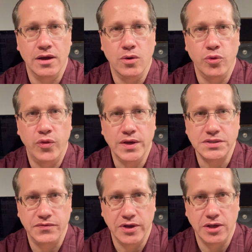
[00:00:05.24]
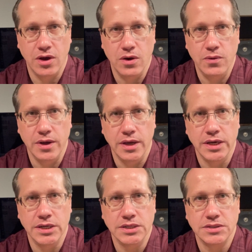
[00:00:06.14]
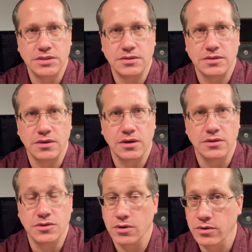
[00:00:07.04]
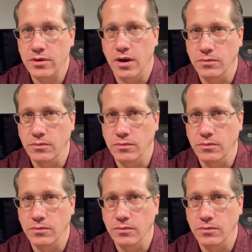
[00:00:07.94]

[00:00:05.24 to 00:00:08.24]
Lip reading: This video is concerned,